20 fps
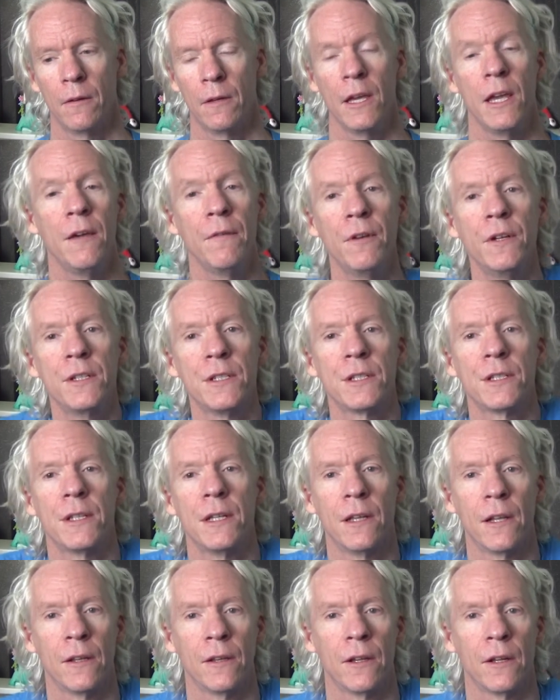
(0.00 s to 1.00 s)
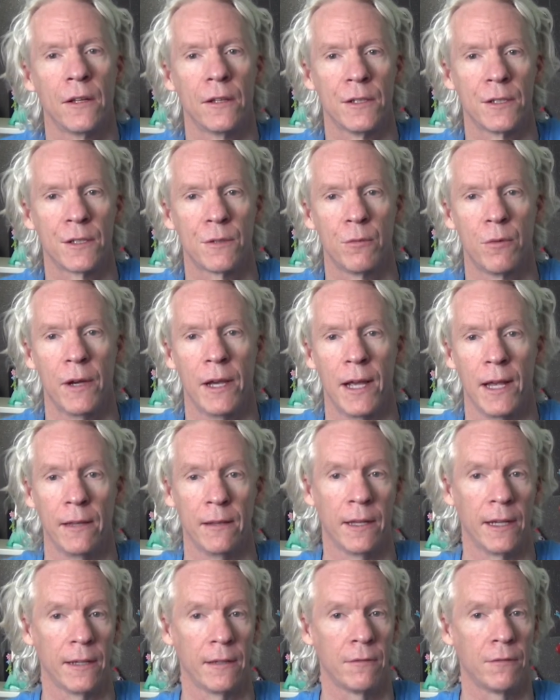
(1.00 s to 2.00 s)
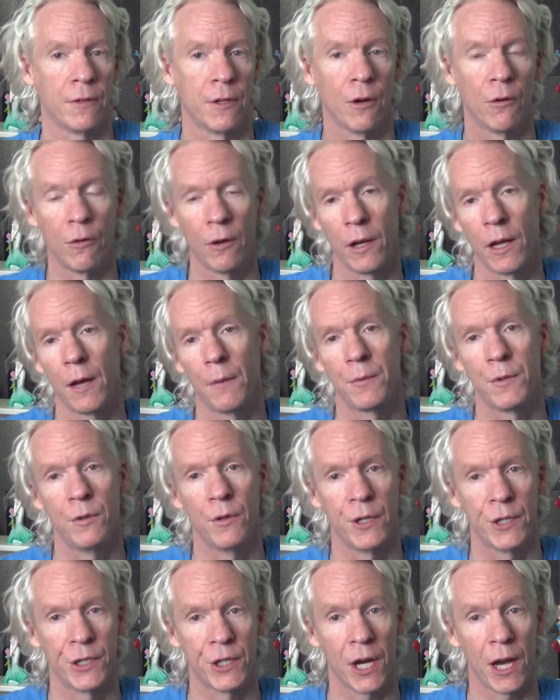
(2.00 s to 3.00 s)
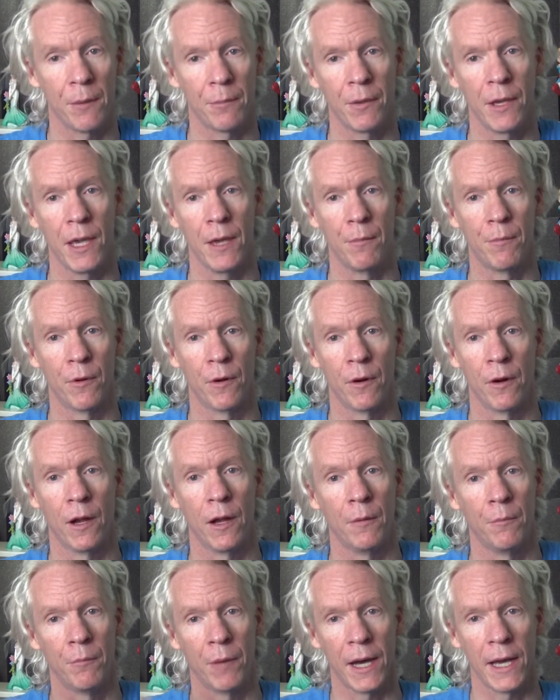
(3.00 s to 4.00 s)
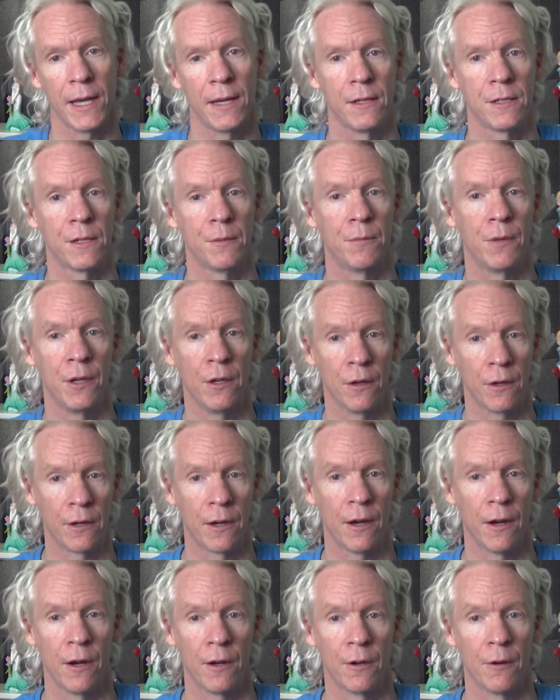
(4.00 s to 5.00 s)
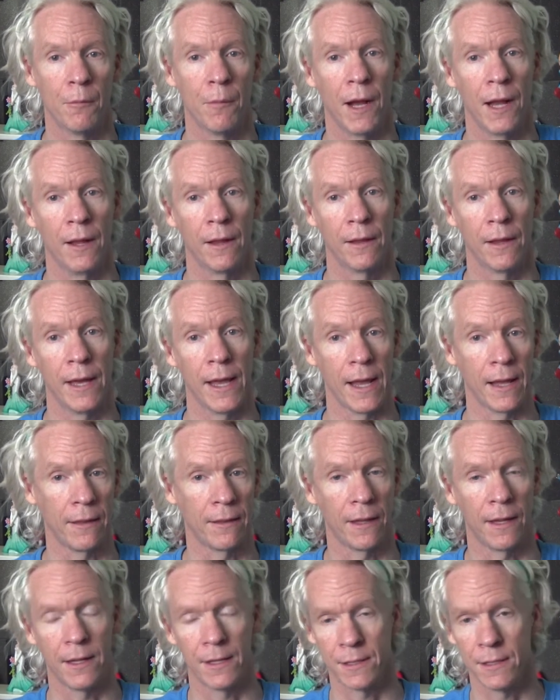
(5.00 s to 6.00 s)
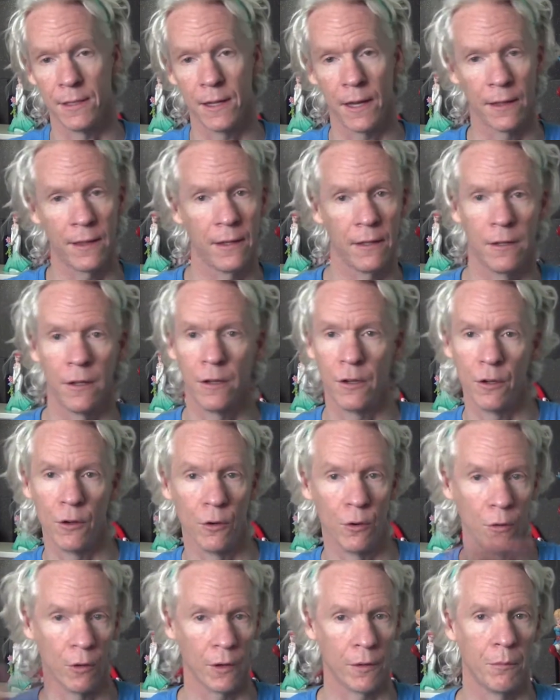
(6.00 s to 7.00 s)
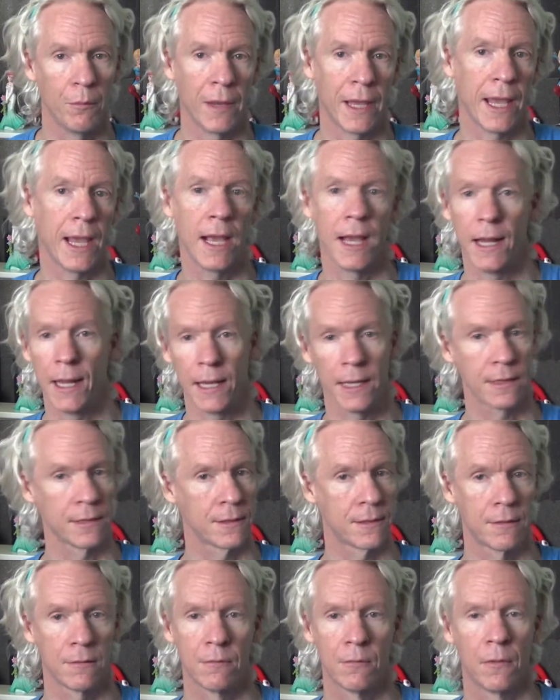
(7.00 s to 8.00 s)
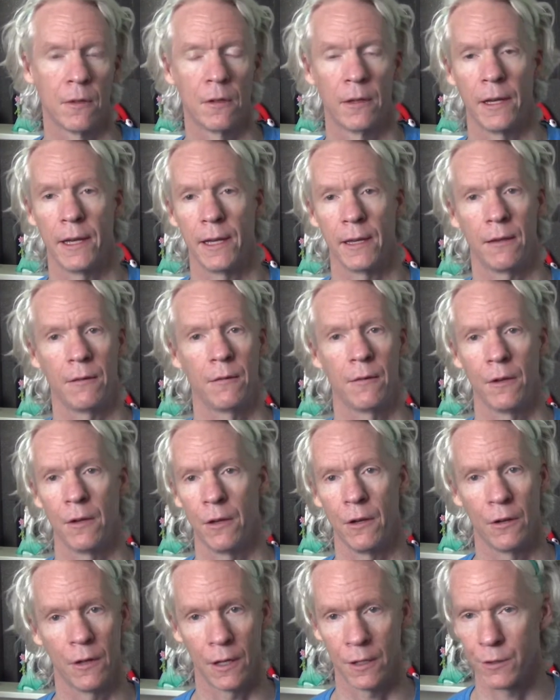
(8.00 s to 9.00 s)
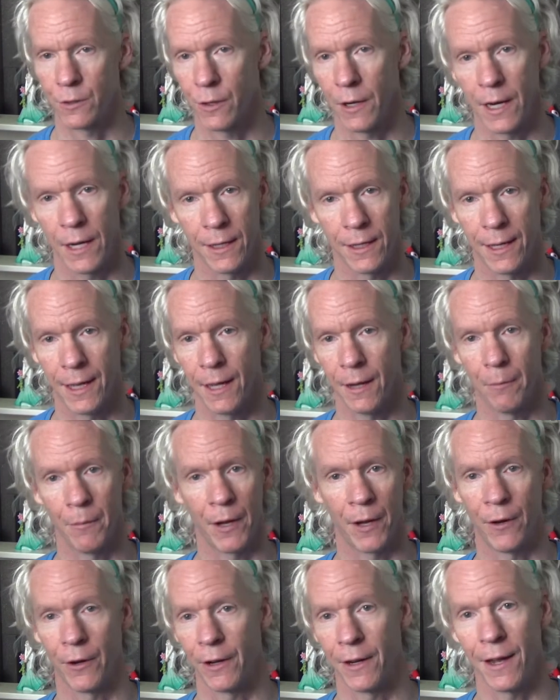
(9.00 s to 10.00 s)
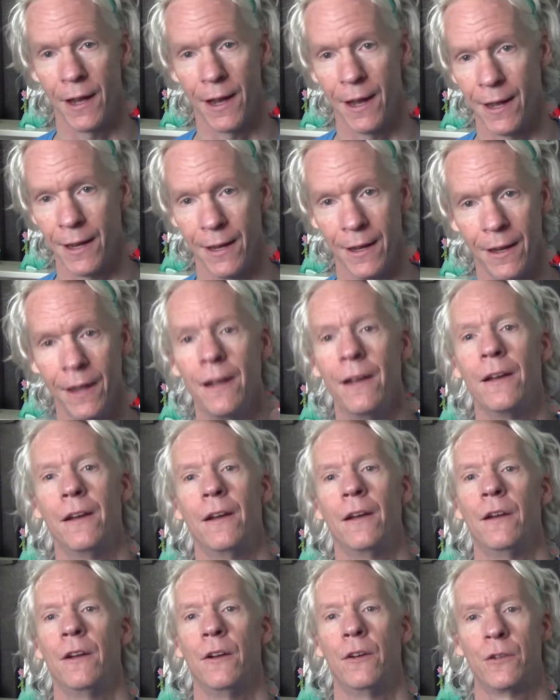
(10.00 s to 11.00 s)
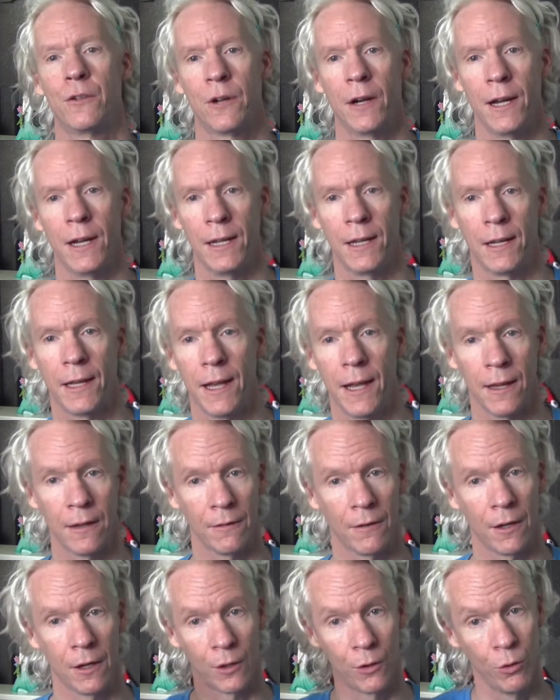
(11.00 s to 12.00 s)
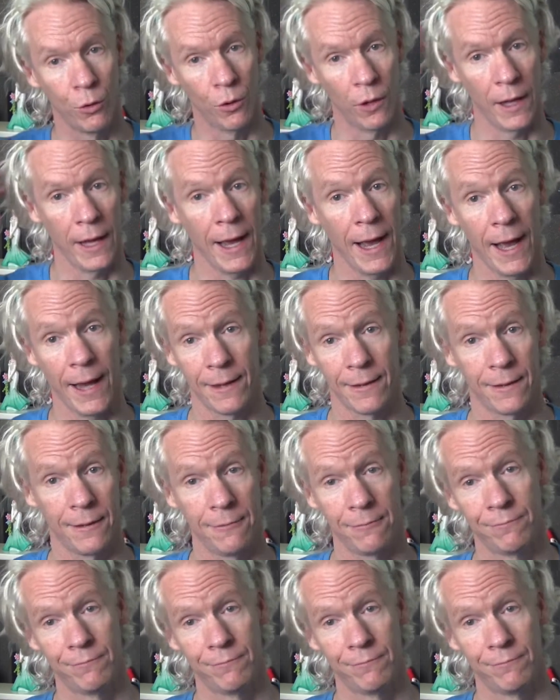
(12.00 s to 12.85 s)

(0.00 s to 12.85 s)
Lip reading: even just in the littlest way, like going up to a shopkeeper and buying something your character might like that has nothing to do with mechanics. Like, you're not trying to get a better gun, you're trying to get a cool hat.